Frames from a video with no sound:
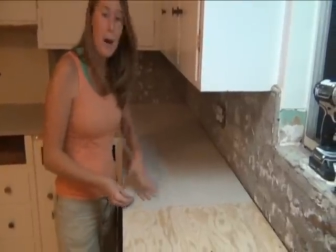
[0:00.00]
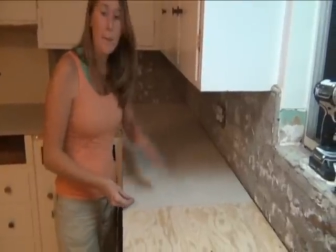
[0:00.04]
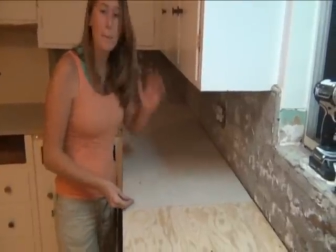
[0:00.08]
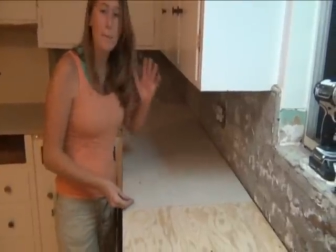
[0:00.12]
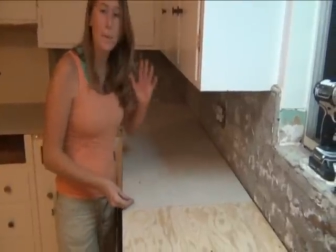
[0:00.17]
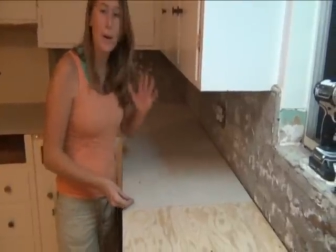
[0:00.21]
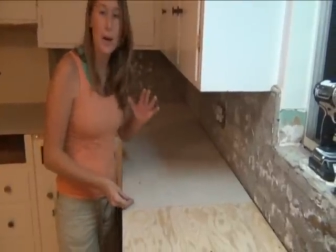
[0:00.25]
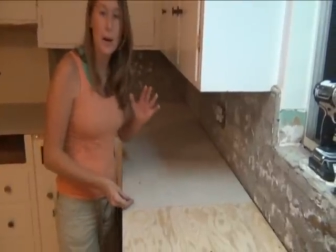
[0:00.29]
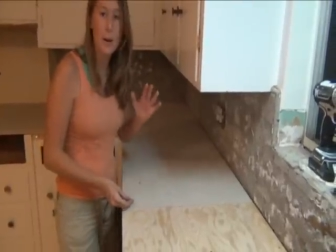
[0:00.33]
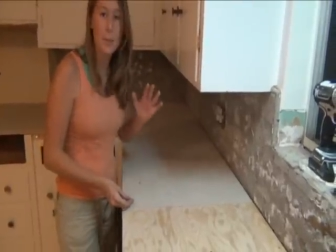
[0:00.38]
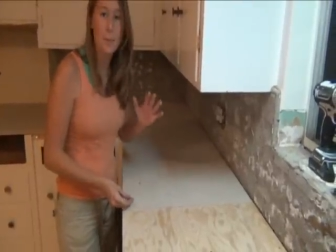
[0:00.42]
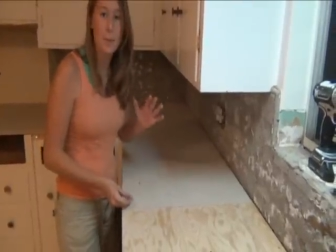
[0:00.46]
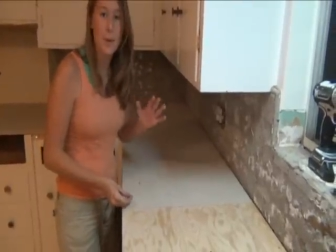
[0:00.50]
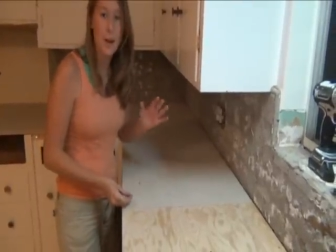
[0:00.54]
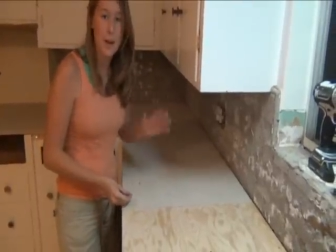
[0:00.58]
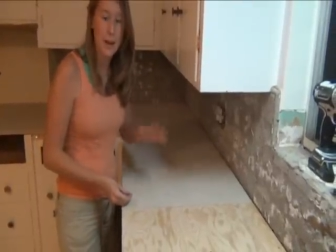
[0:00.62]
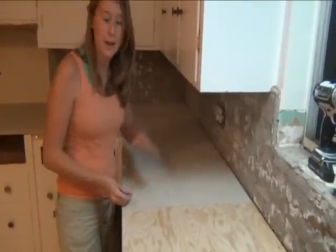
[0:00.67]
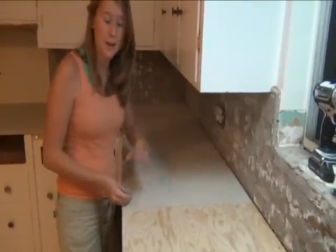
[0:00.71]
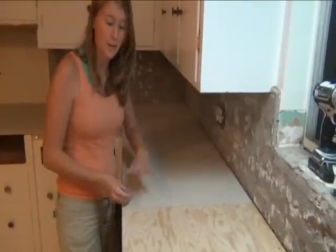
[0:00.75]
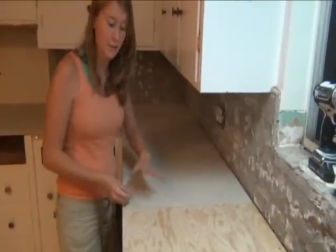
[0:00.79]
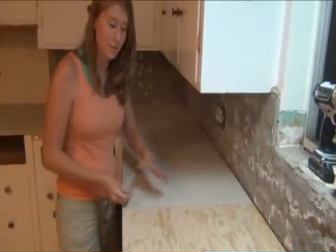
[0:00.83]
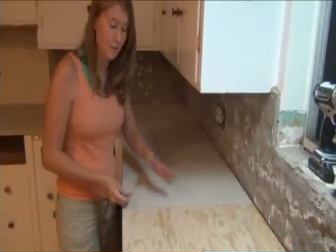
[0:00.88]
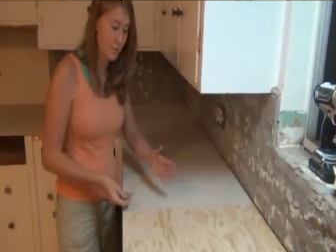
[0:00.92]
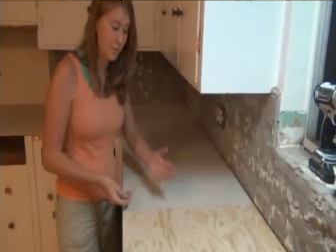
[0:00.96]
pop up
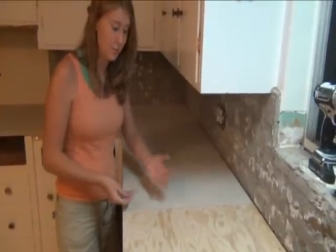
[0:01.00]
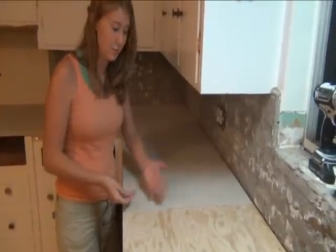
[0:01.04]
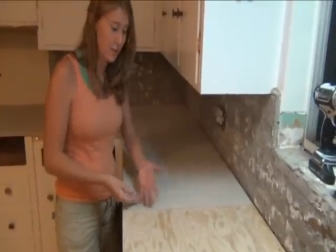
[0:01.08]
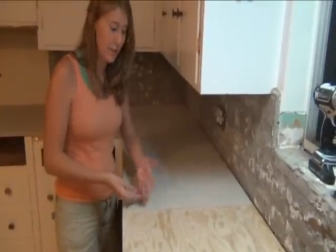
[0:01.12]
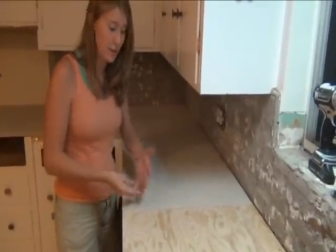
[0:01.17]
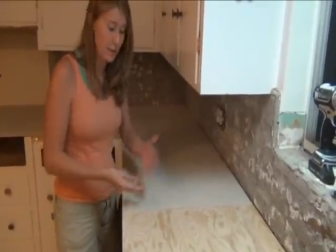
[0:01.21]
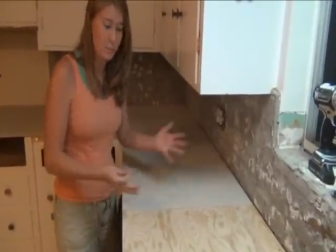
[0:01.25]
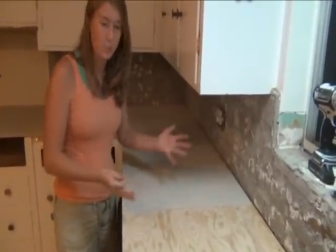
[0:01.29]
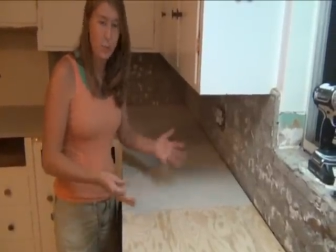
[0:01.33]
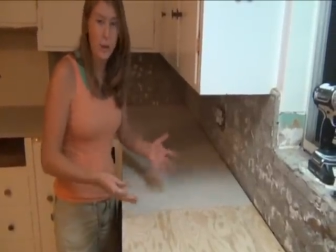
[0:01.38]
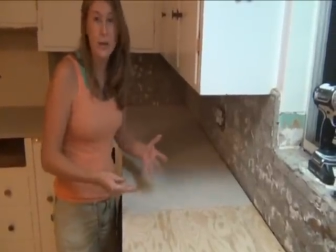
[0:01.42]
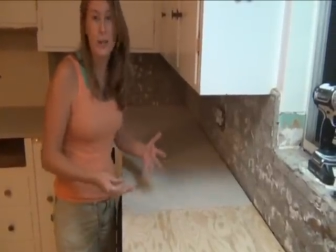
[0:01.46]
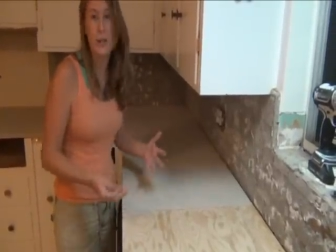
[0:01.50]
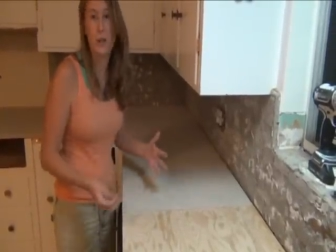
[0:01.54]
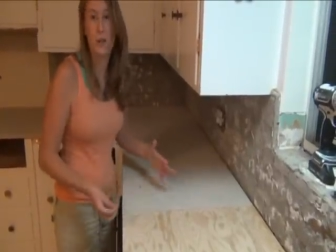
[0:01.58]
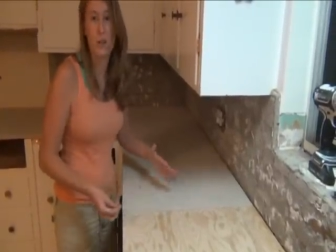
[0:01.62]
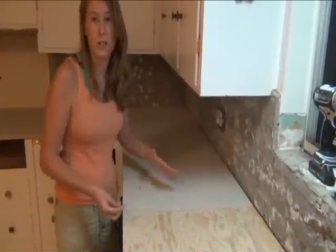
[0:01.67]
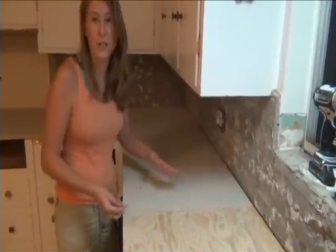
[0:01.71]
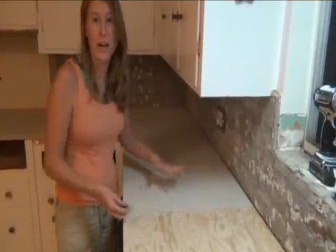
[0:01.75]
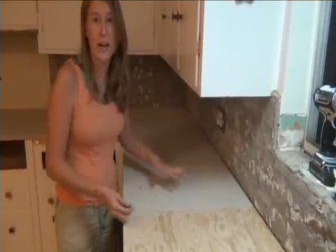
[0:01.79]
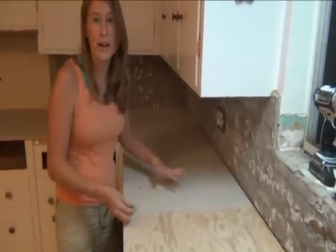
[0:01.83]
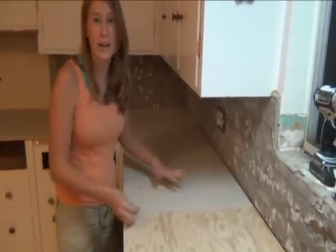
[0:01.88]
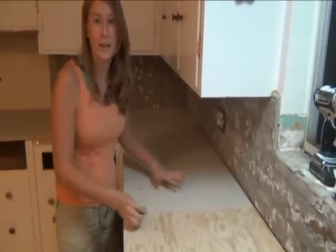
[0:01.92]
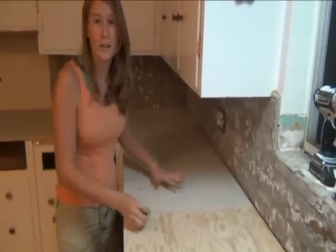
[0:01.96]
and like break your
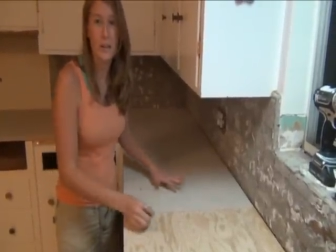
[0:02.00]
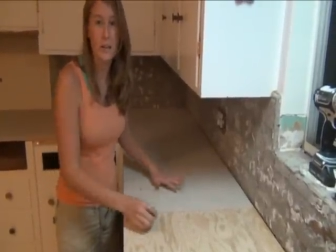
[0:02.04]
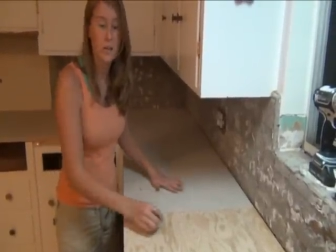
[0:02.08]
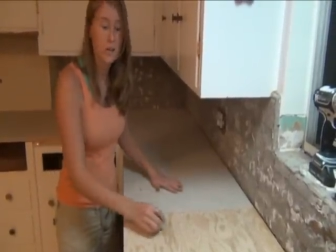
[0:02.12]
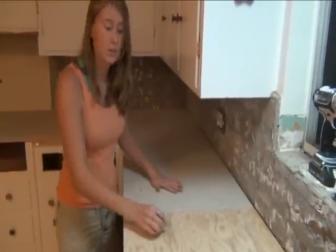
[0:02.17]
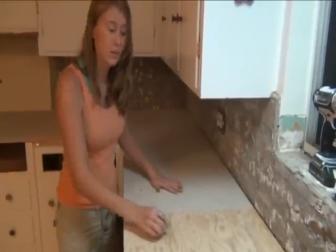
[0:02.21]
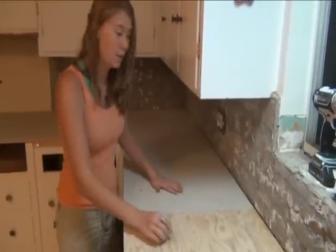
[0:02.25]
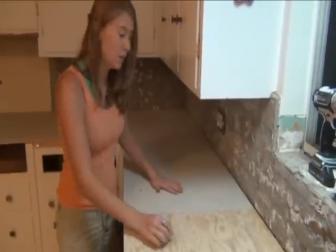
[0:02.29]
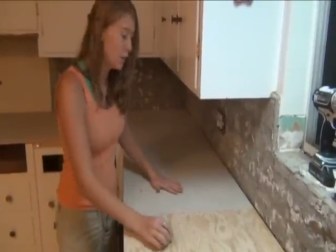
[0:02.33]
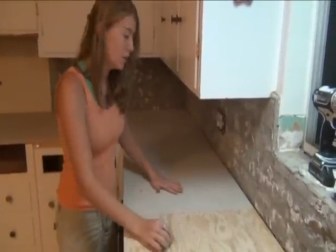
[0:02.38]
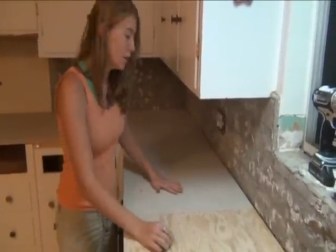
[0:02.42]
tile.